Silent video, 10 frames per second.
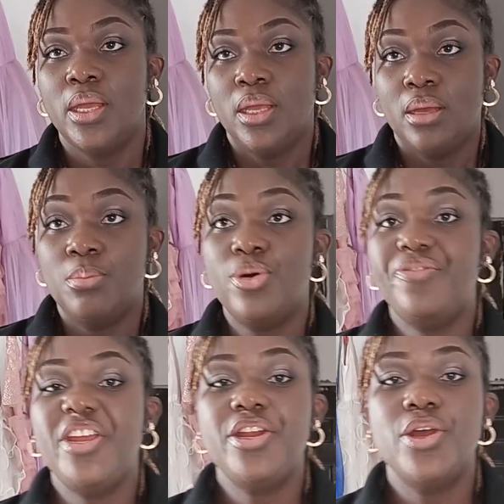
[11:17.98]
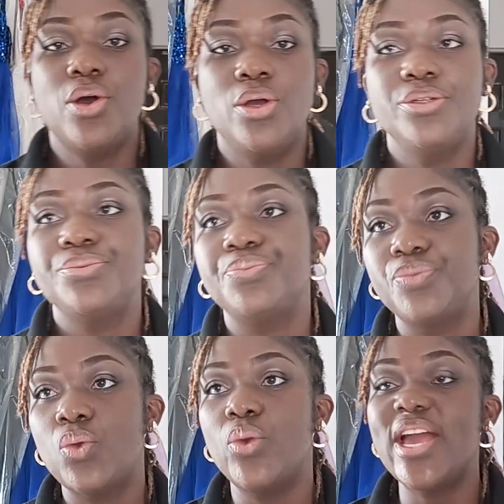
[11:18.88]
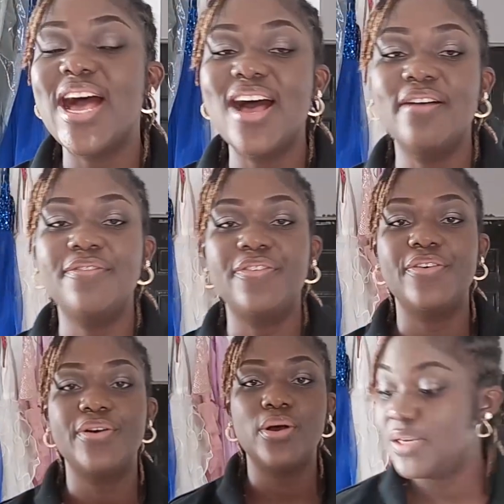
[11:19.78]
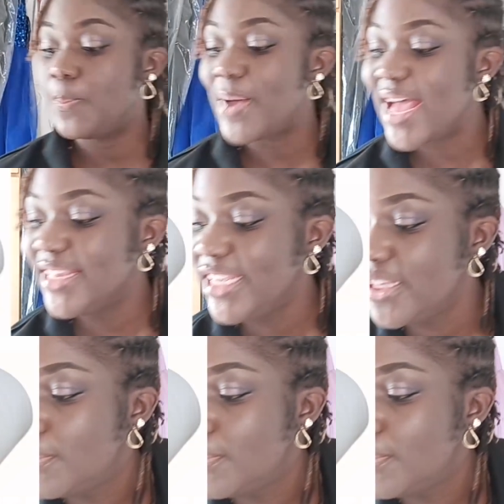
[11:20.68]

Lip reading: Moving on, we have padding